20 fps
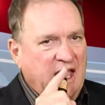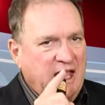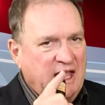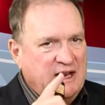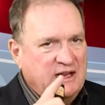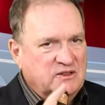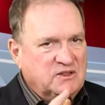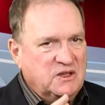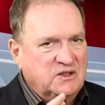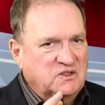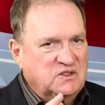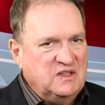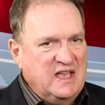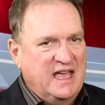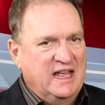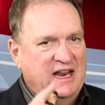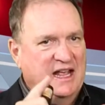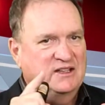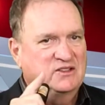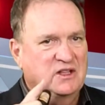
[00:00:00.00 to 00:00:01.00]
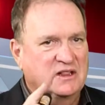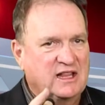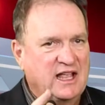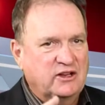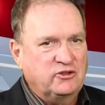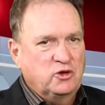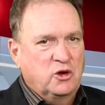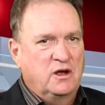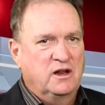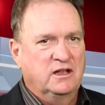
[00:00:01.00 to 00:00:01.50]
And as I said, as
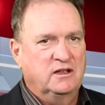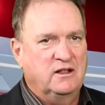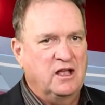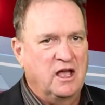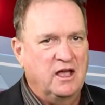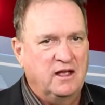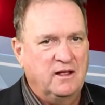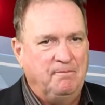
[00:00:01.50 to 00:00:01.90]
electronic